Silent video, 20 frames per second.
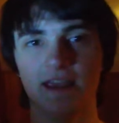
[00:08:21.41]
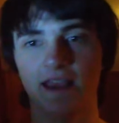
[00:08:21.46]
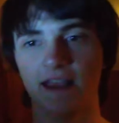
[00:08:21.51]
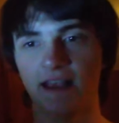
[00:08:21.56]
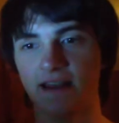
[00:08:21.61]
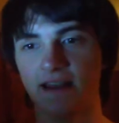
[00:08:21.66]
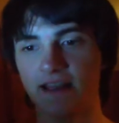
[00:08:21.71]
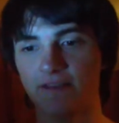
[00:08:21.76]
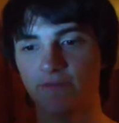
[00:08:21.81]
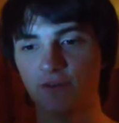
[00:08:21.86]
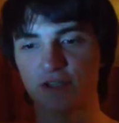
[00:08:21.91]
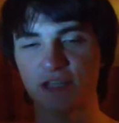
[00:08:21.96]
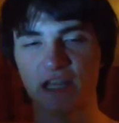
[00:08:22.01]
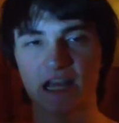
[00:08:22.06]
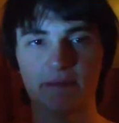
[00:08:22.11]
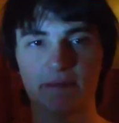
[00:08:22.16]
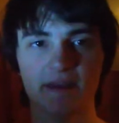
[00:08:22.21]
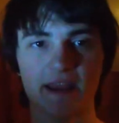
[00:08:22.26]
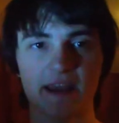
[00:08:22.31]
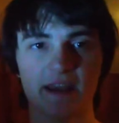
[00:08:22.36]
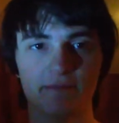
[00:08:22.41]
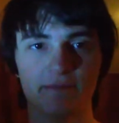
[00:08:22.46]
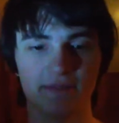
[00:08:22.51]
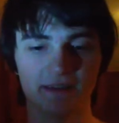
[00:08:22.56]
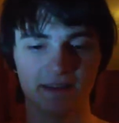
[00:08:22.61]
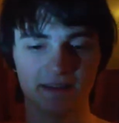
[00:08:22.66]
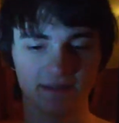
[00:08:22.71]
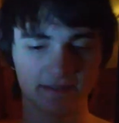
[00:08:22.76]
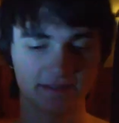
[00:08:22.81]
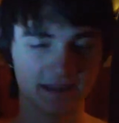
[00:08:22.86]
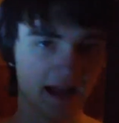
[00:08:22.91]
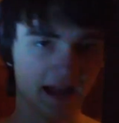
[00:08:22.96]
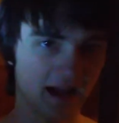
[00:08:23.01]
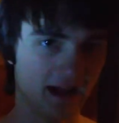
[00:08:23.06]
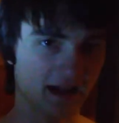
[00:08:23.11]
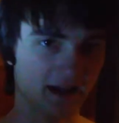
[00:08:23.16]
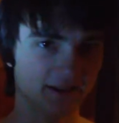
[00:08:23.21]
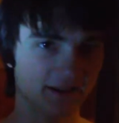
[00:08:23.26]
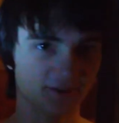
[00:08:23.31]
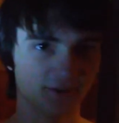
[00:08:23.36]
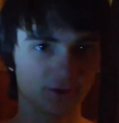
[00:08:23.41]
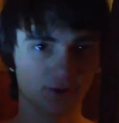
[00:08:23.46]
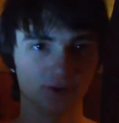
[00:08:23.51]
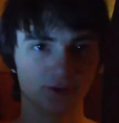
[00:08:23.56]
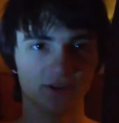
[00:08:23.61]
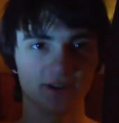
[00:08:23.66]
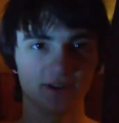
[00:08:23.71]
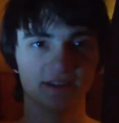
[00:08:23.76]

And every time an enemy dies or